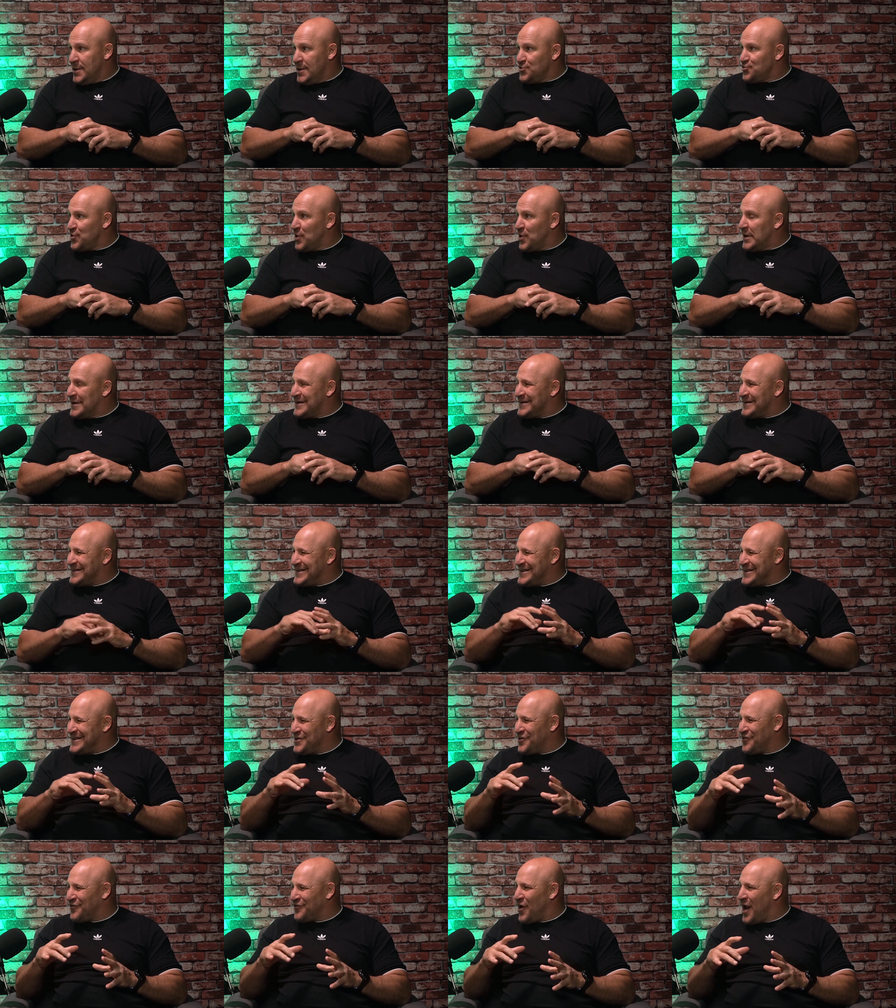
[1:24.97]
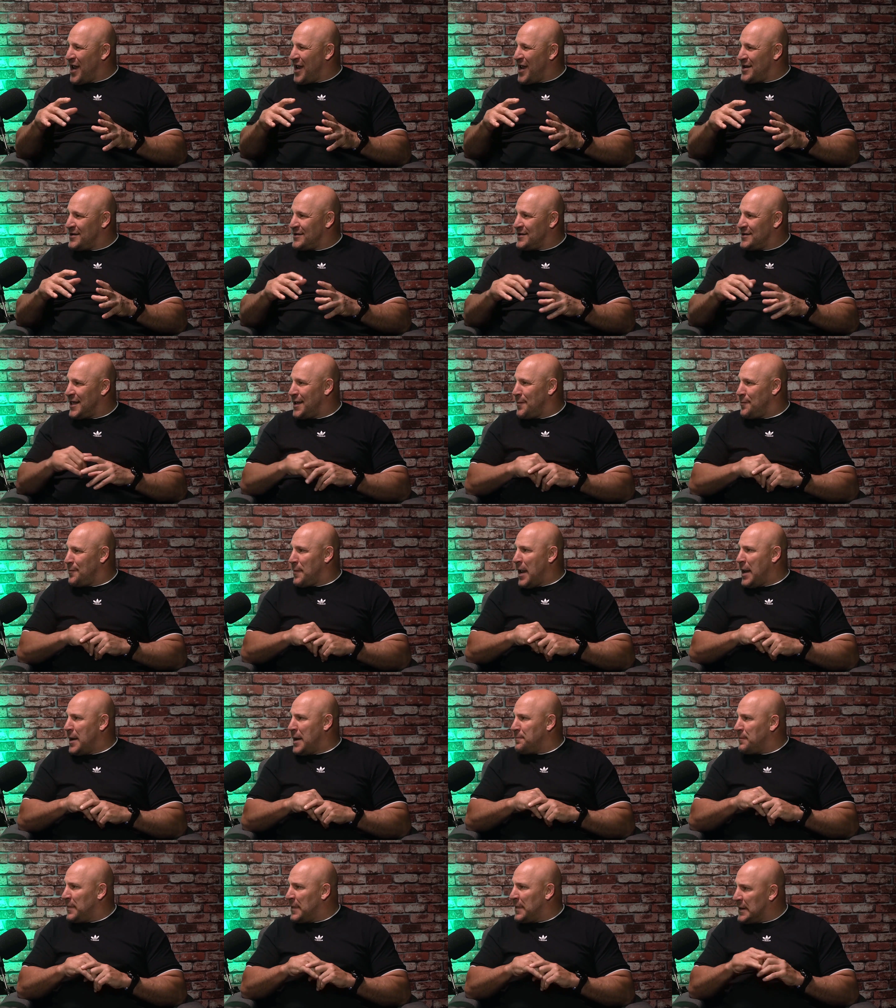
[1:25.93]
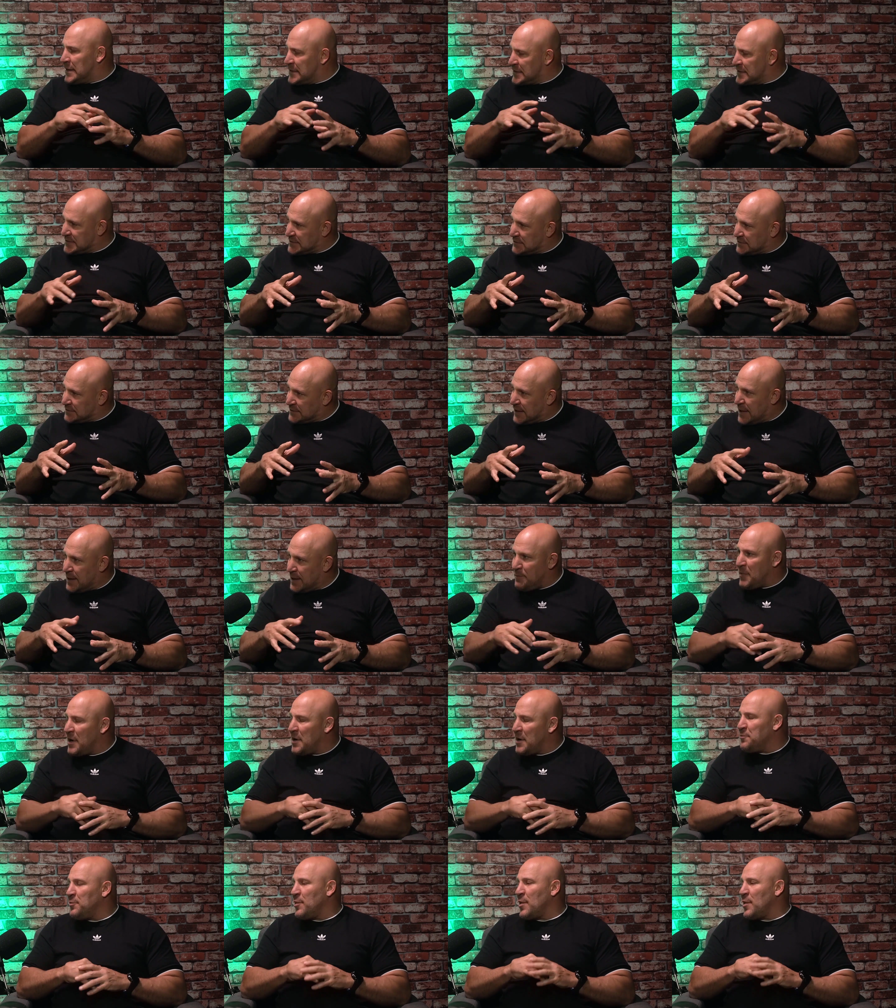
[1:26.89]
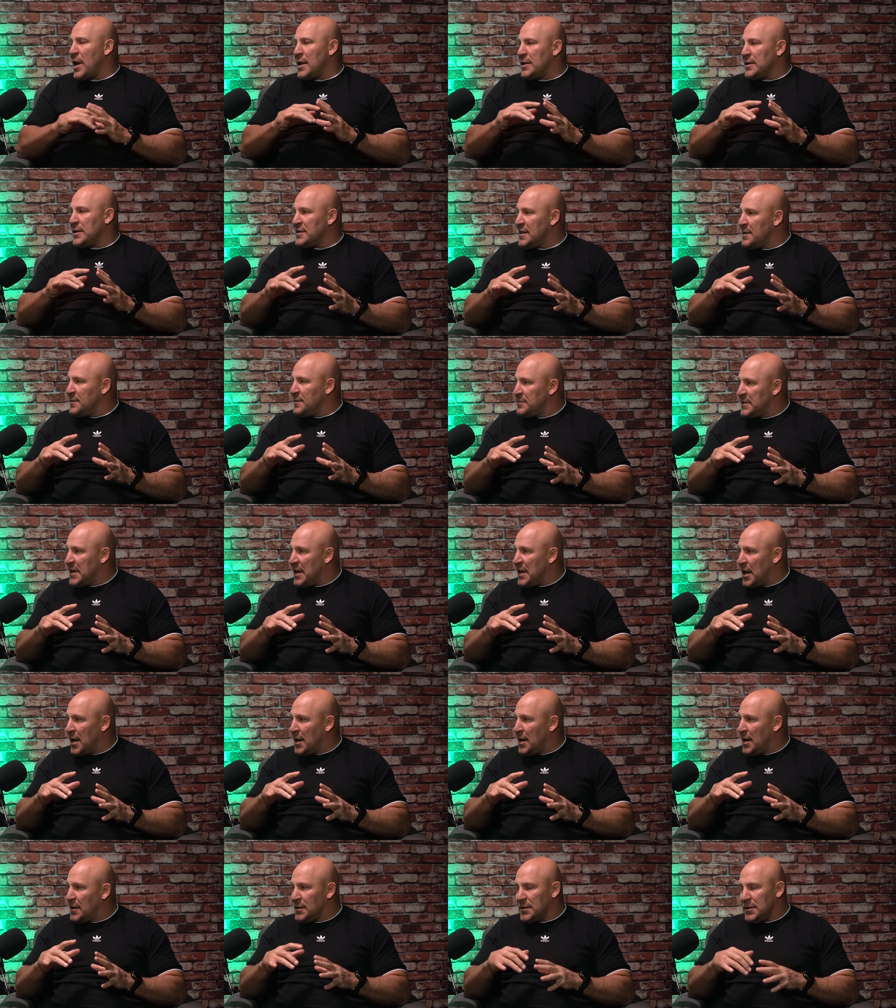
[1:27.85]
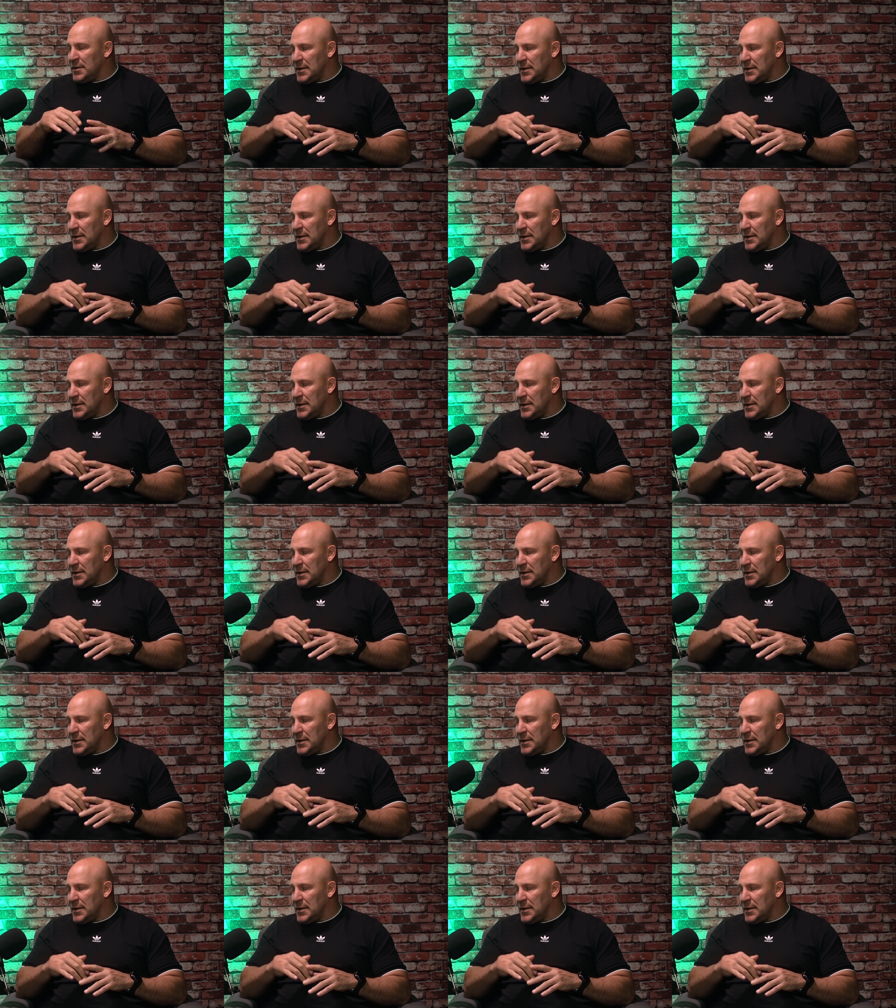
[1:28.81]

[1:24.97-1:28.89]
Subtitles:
trying to degrade them and belittle them and break them down.